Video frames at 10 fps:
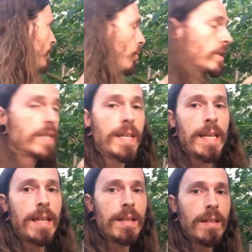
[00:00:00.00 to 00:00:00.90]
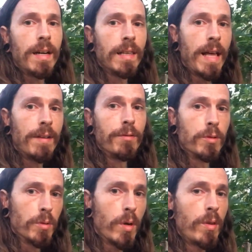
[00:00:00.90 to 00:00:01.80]
once I get a lot of
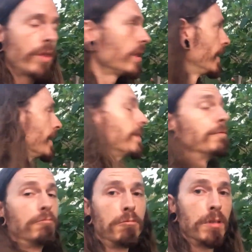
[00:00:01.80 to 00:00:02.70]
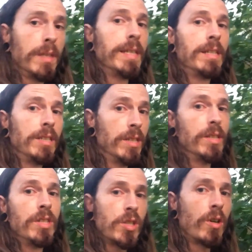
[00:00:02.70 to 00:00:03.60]
growth, like really
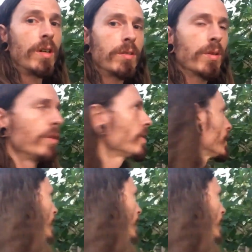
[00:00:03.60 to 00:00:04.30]
good, strong growth,